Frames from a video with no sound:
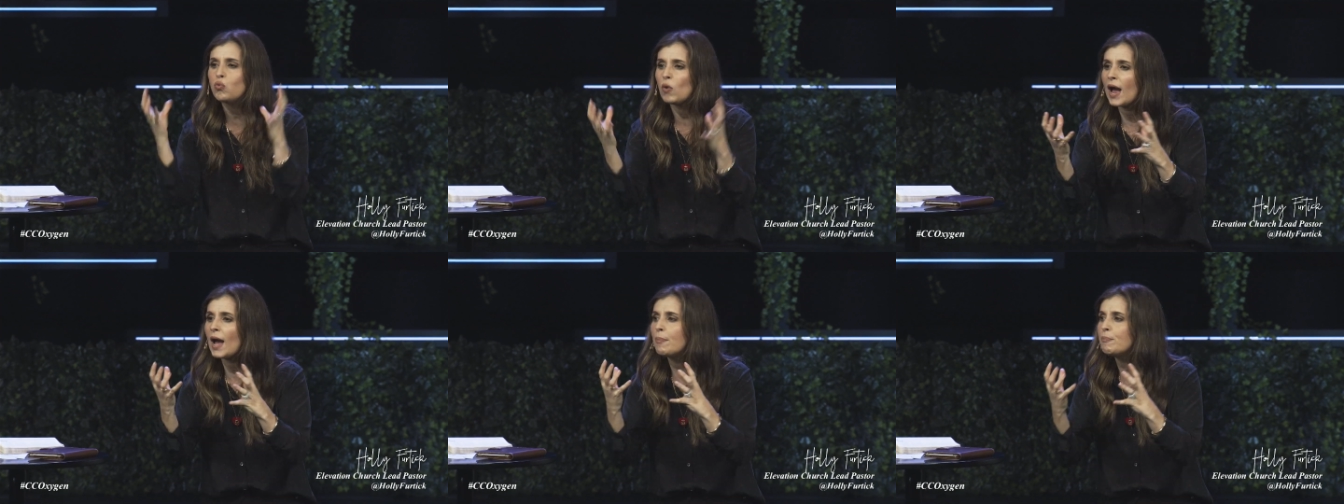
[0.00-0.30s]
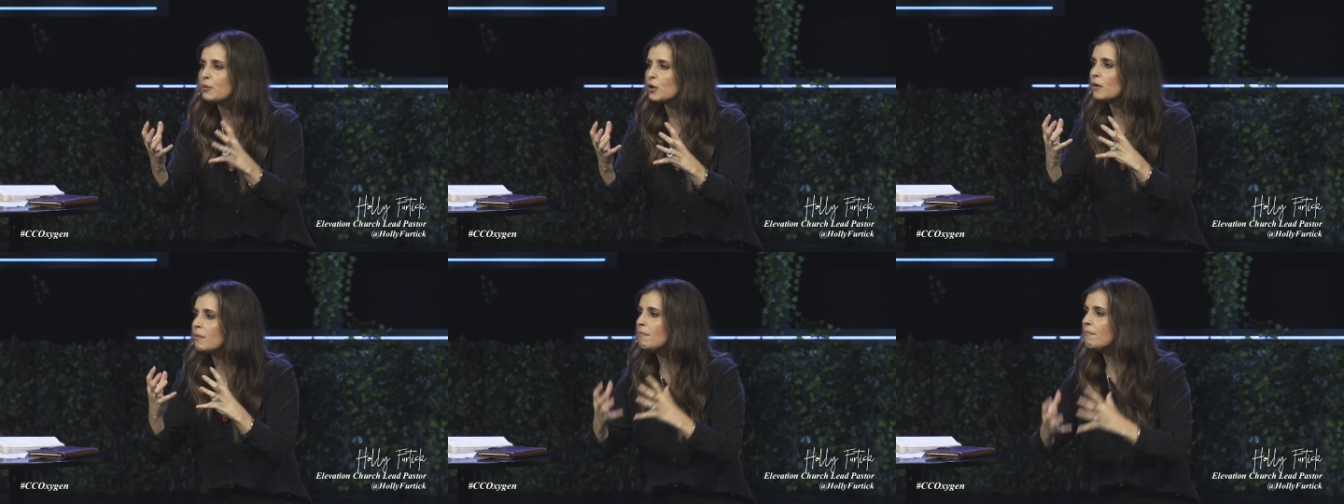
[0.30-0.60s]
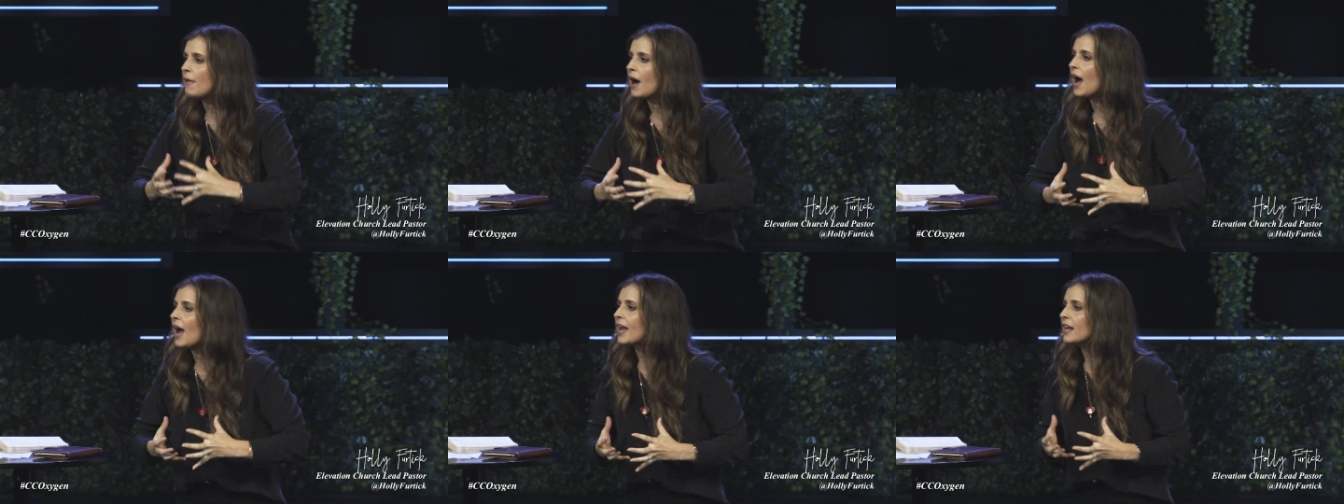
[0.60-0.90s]
wrap your
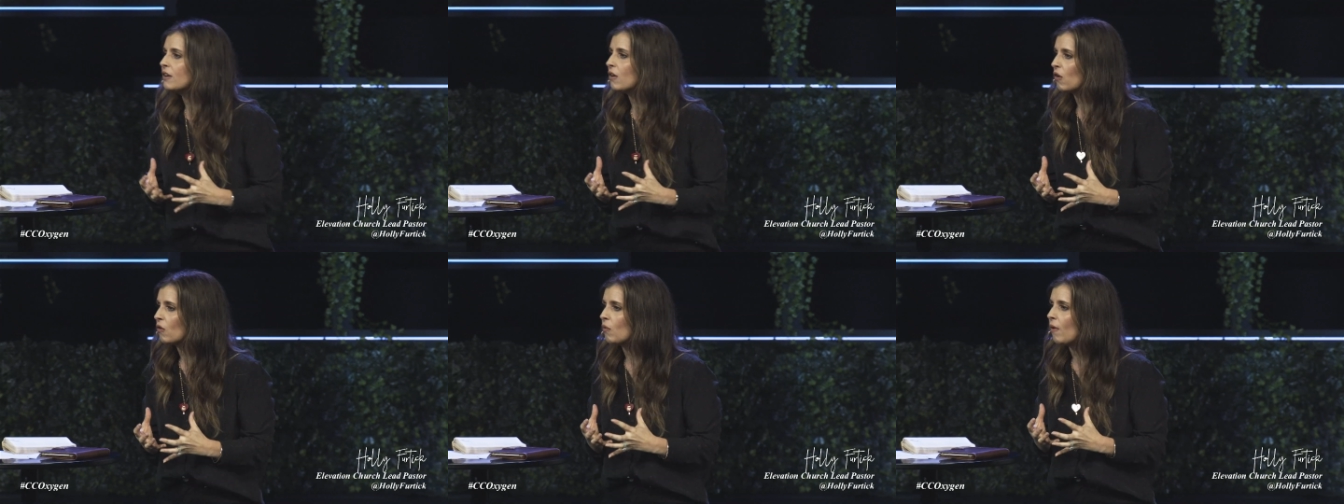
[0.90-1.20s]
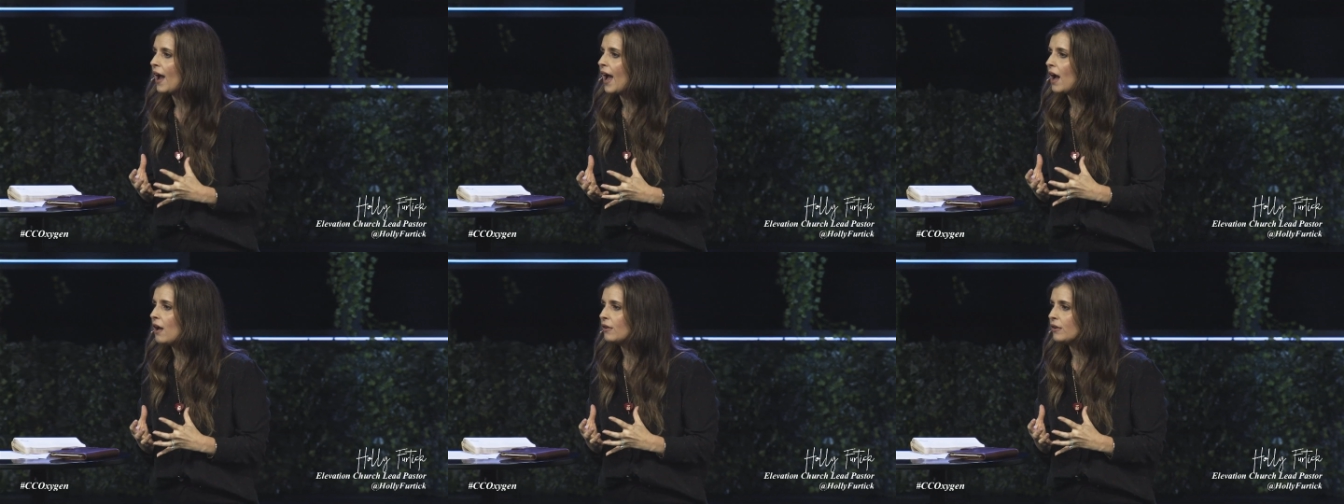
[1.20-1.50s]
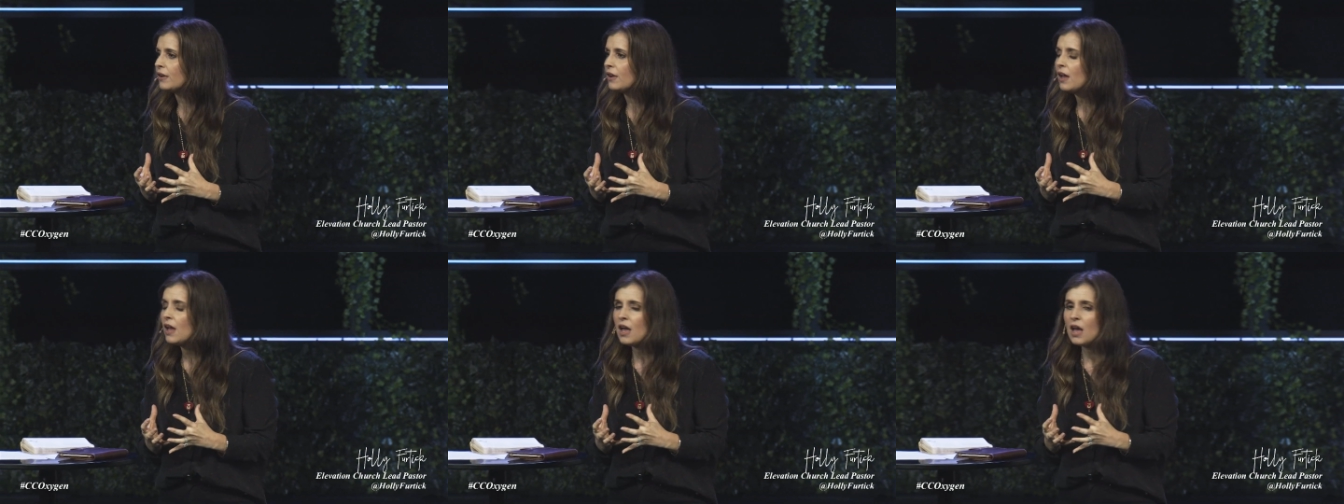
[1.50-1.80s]
mind
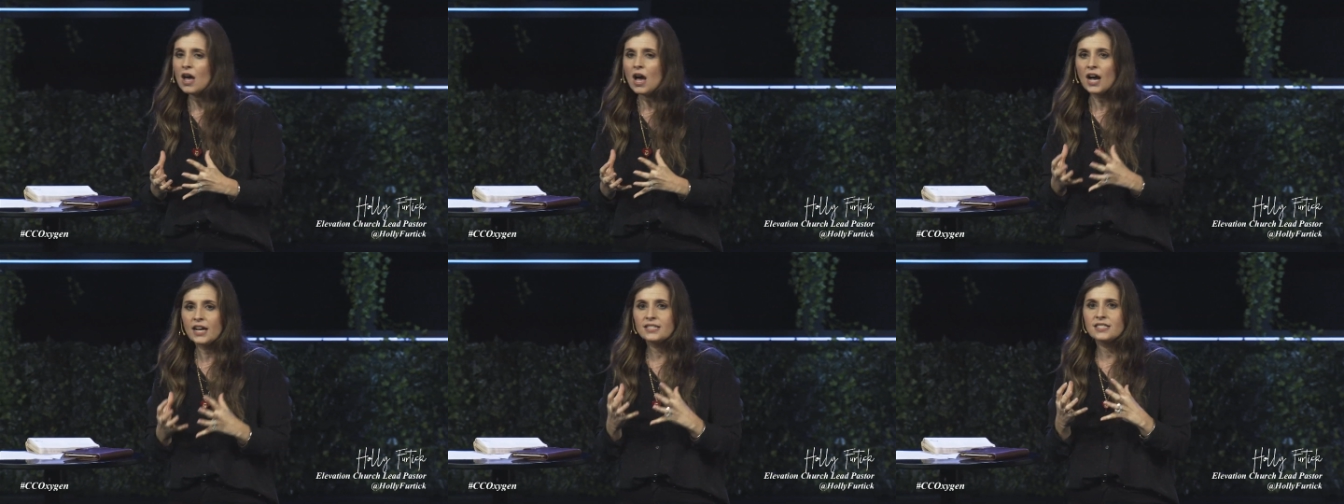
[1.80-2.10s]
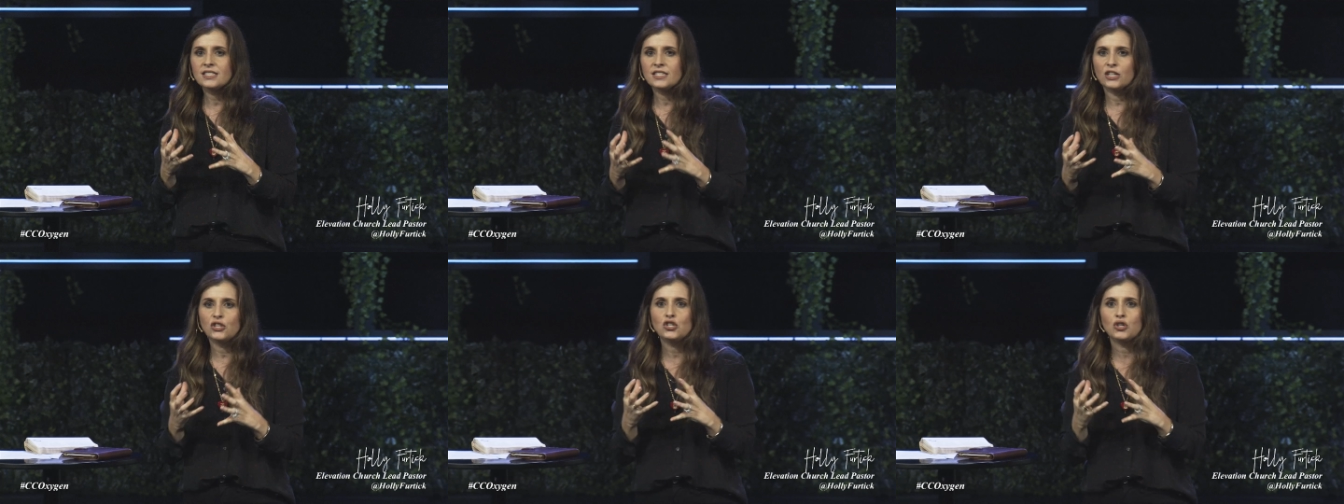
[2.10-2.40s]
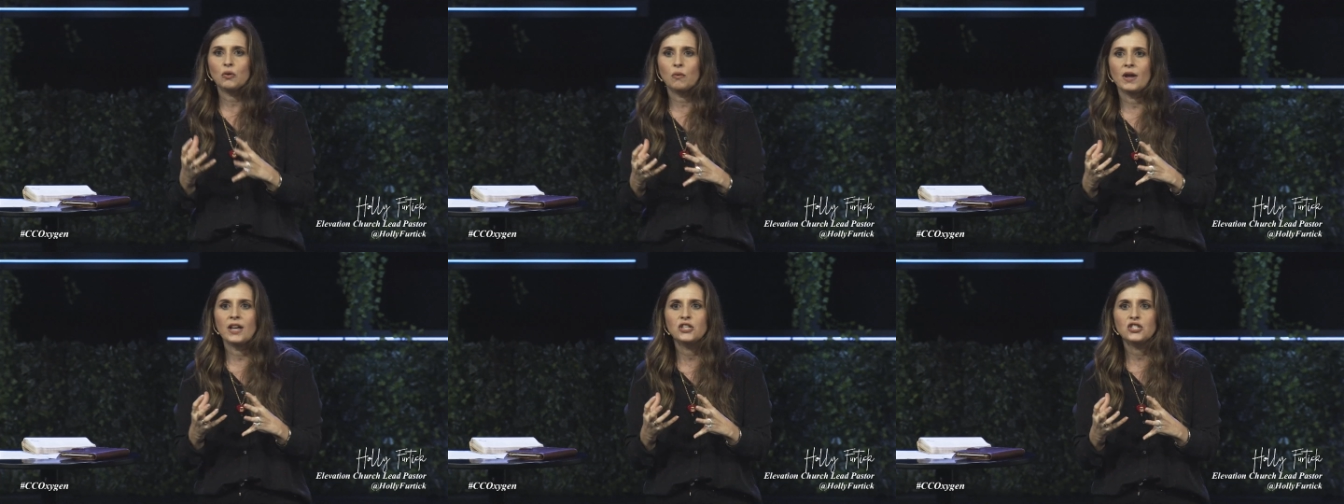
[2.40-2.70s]
around a
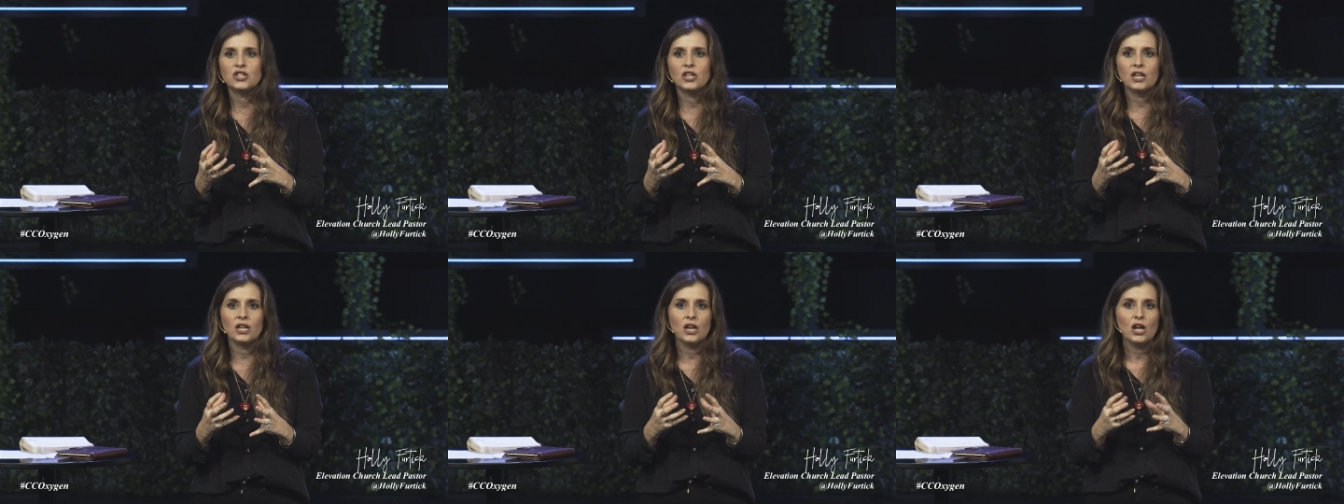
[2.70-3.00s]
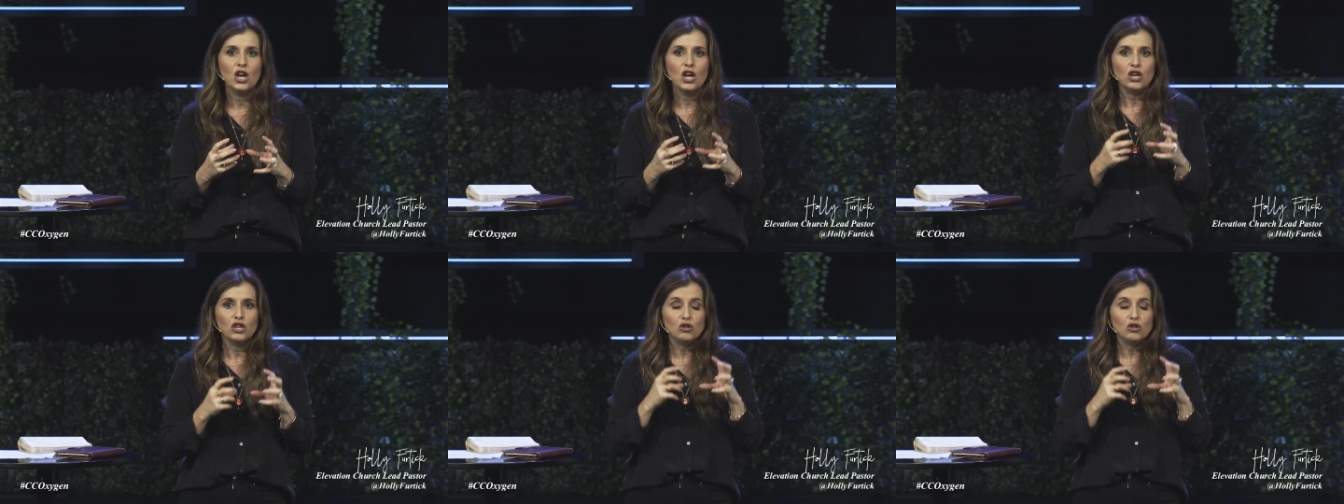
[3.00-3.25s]
situation,